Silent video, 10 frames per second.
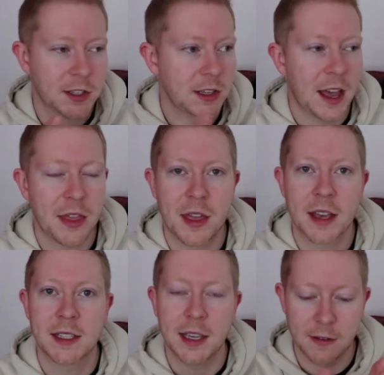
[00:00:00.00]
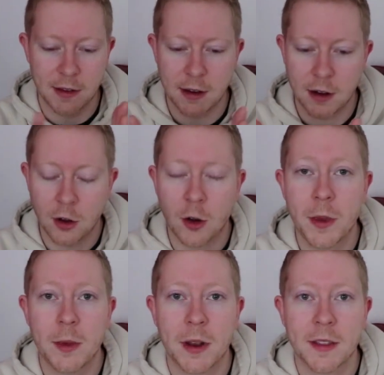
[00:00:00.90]
So you had Thanksgiving, a lot of
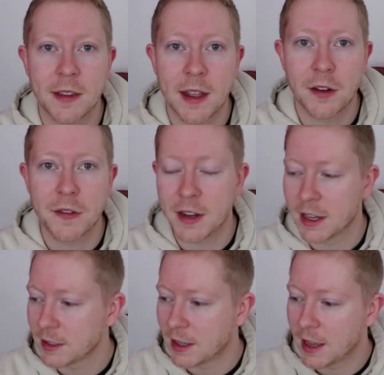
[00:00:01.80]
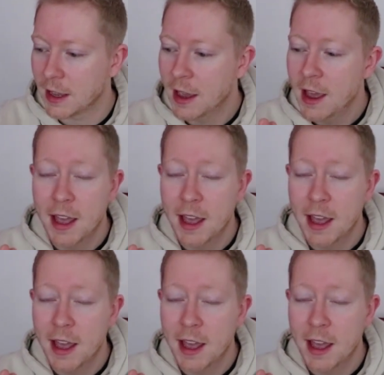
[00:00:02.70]
people had the day off the next day,